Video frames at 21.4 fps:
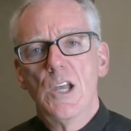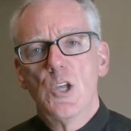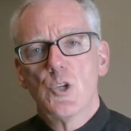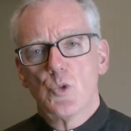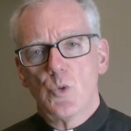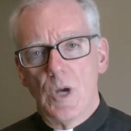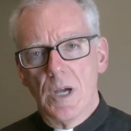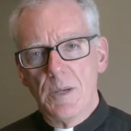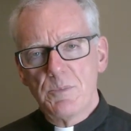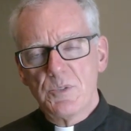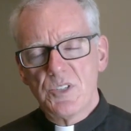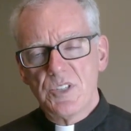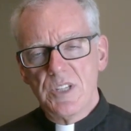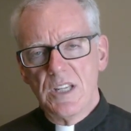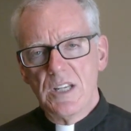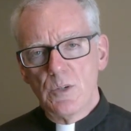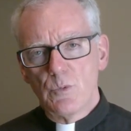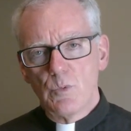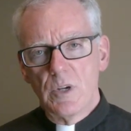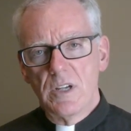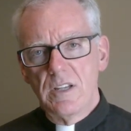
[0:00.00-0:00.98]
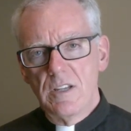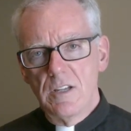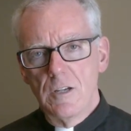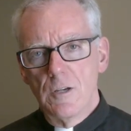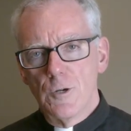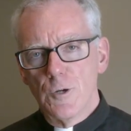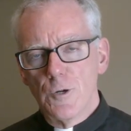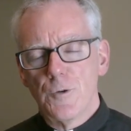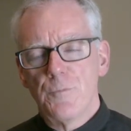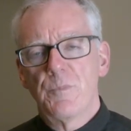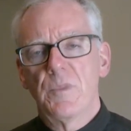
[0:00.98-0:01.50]
So I'm standing right
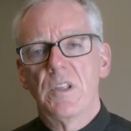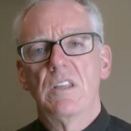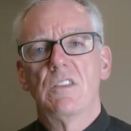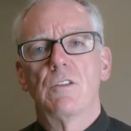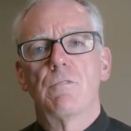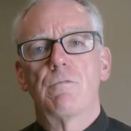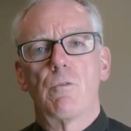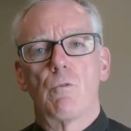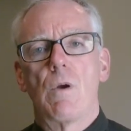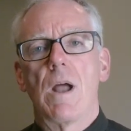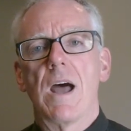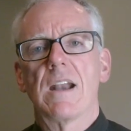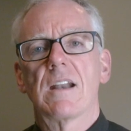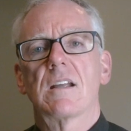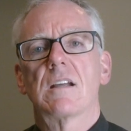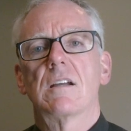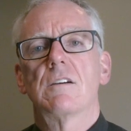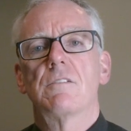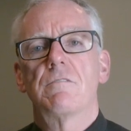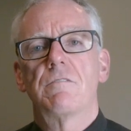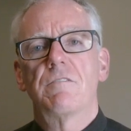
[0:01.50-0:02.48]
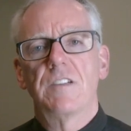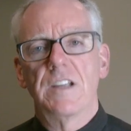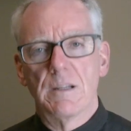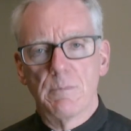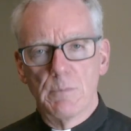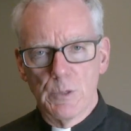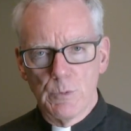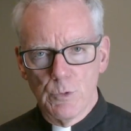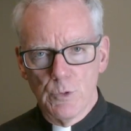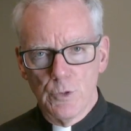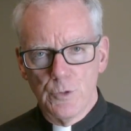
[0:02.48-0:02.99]
here in the Veronica
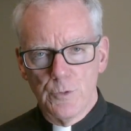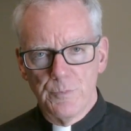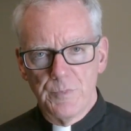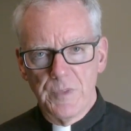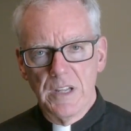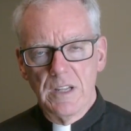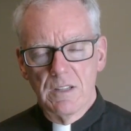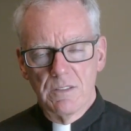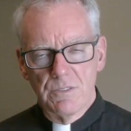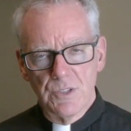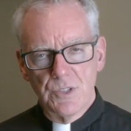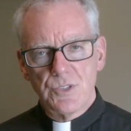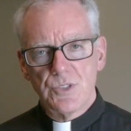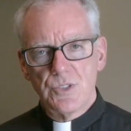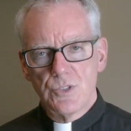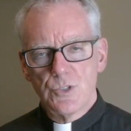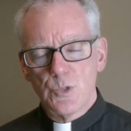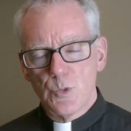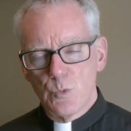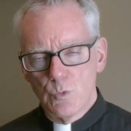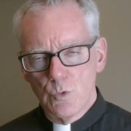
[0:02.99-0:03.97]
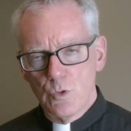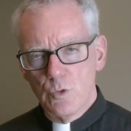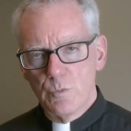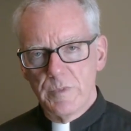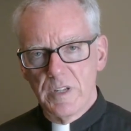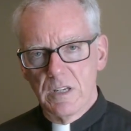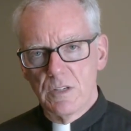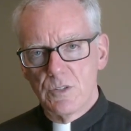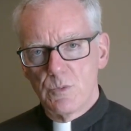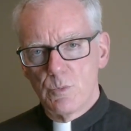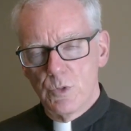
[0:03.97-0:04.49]
family room. This is the room
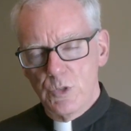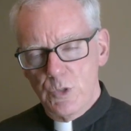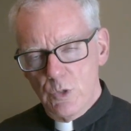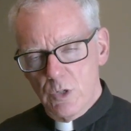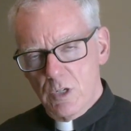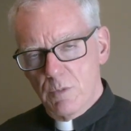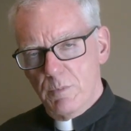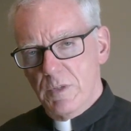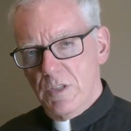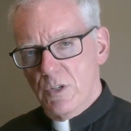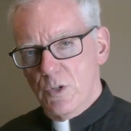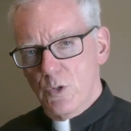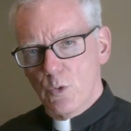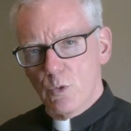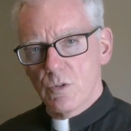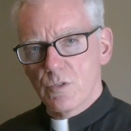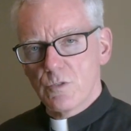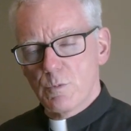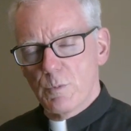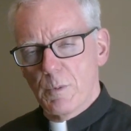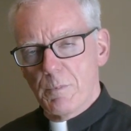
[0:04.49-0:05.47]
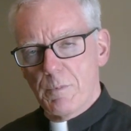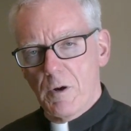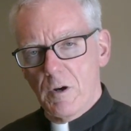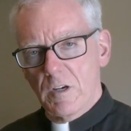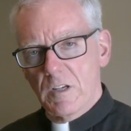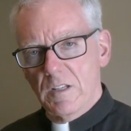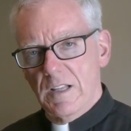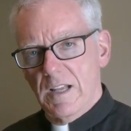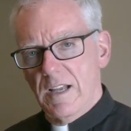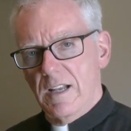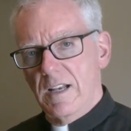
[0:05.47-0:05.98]
that is when you come in the doors from the
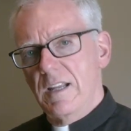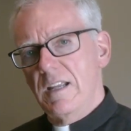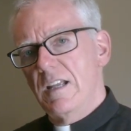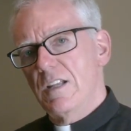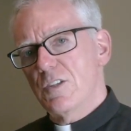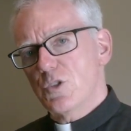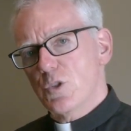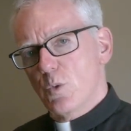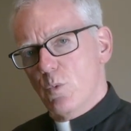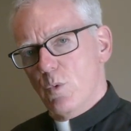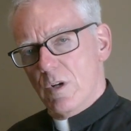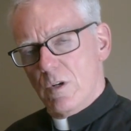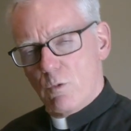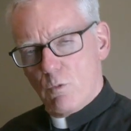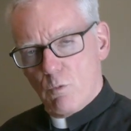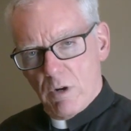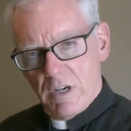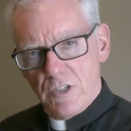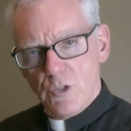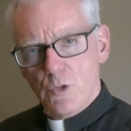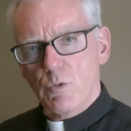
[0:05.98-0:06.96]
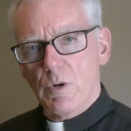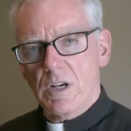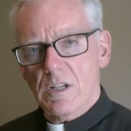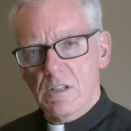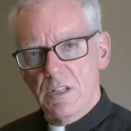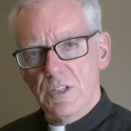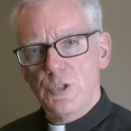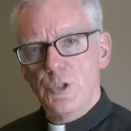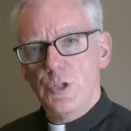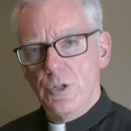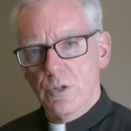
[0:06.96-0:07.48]
parking lot, it's the one right
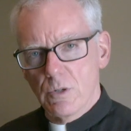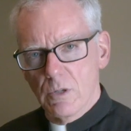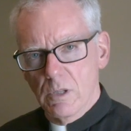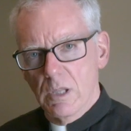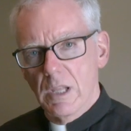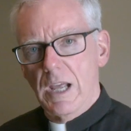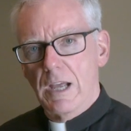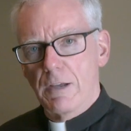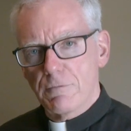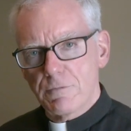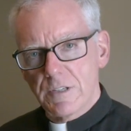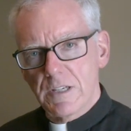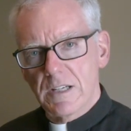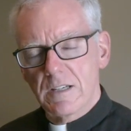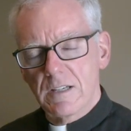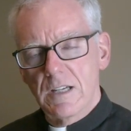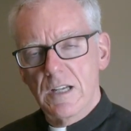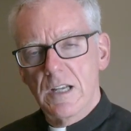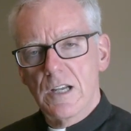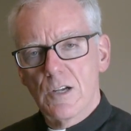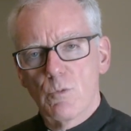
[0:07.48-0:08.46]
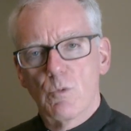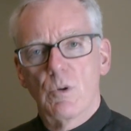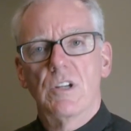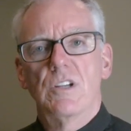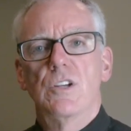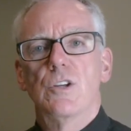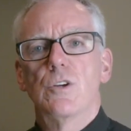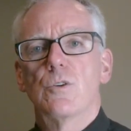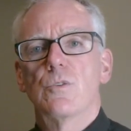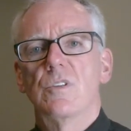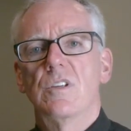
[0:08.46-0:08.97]
directly to your left, huh? right
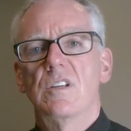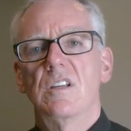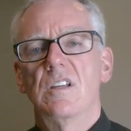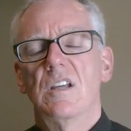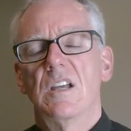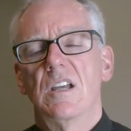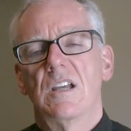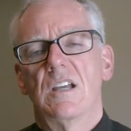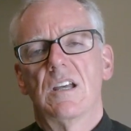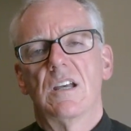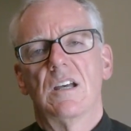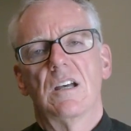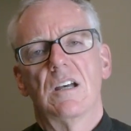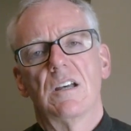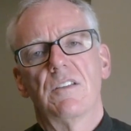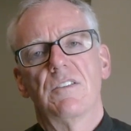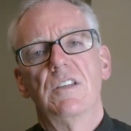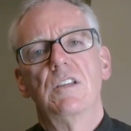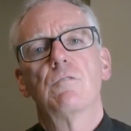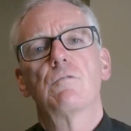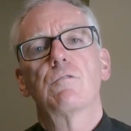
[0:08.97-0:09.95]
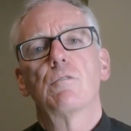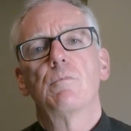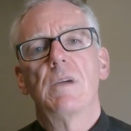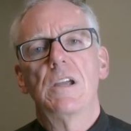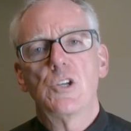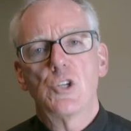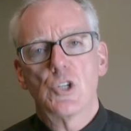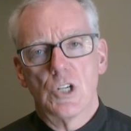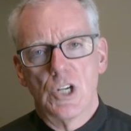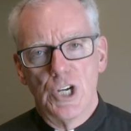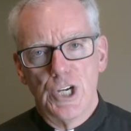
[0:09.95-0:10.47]
near the, uh, the
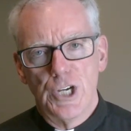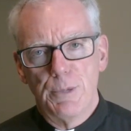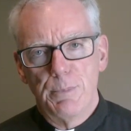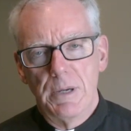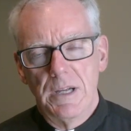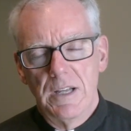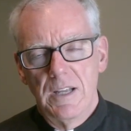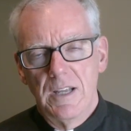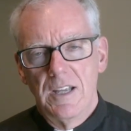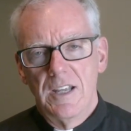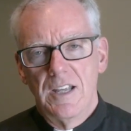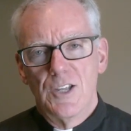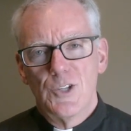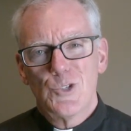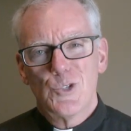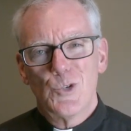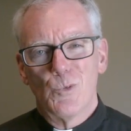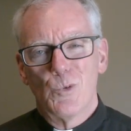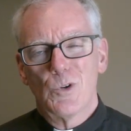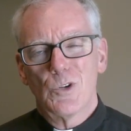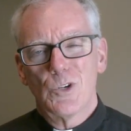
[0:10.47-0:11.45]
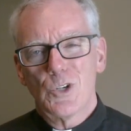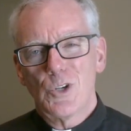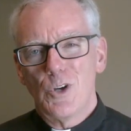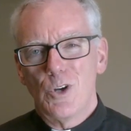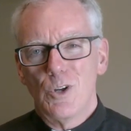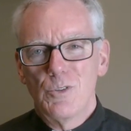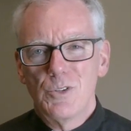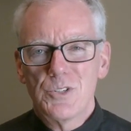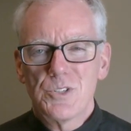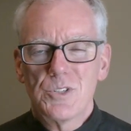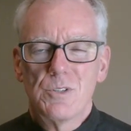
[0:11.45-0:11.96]
information hub. So we're going to
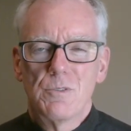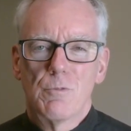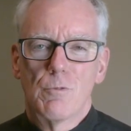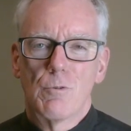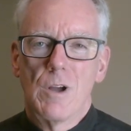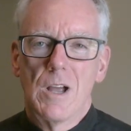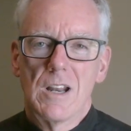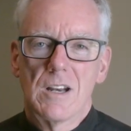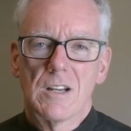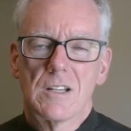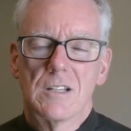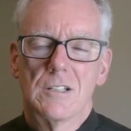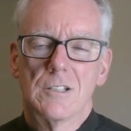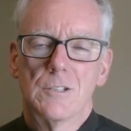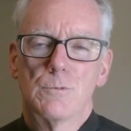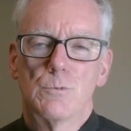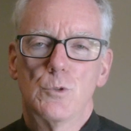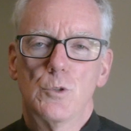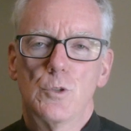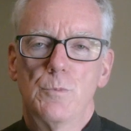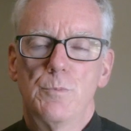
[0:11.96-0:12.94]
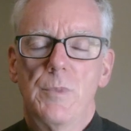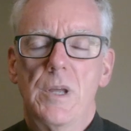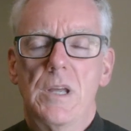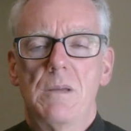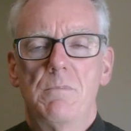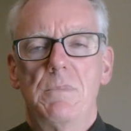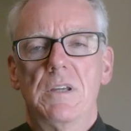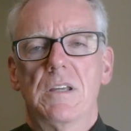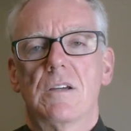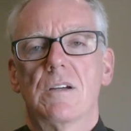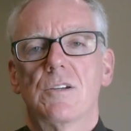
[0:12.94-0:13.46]
call this the Veronica room
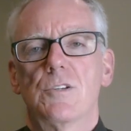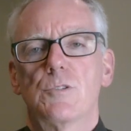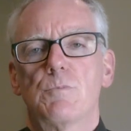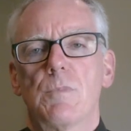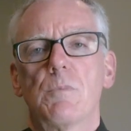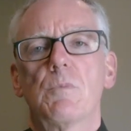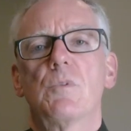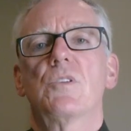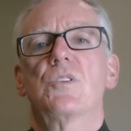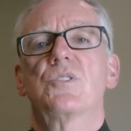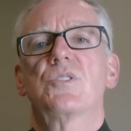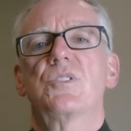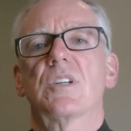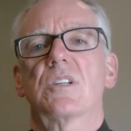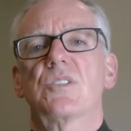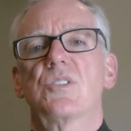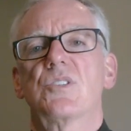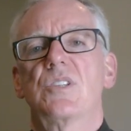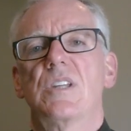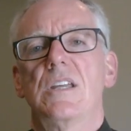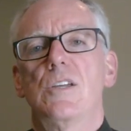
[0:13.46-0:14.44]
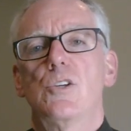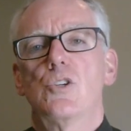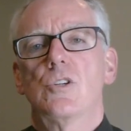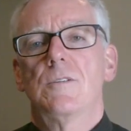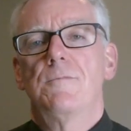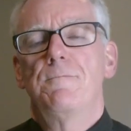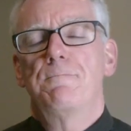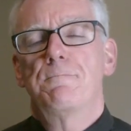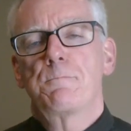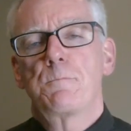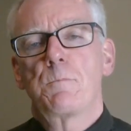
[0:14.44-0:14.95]
because remember the sixth
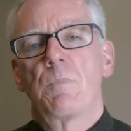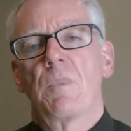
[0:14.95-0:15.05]
station,